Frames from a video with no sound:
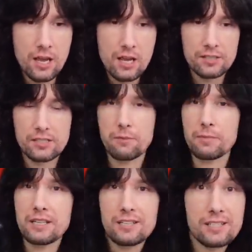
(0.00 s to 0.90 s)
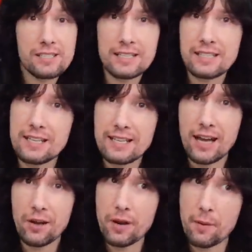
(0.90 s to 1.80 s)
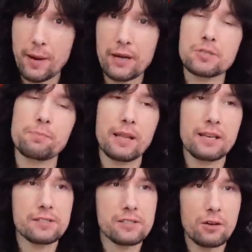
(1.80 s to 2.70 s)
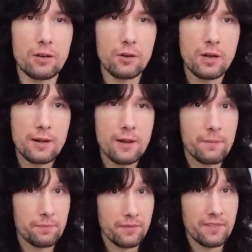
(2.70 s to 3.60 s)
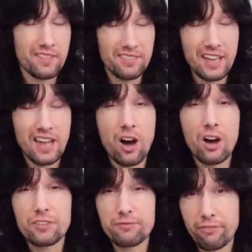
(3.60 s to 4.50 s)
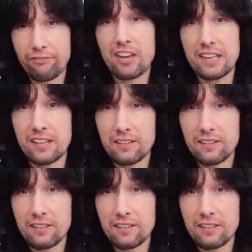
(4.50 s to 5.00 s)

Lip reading: somebody just sitting down about to play a solo, they are fake.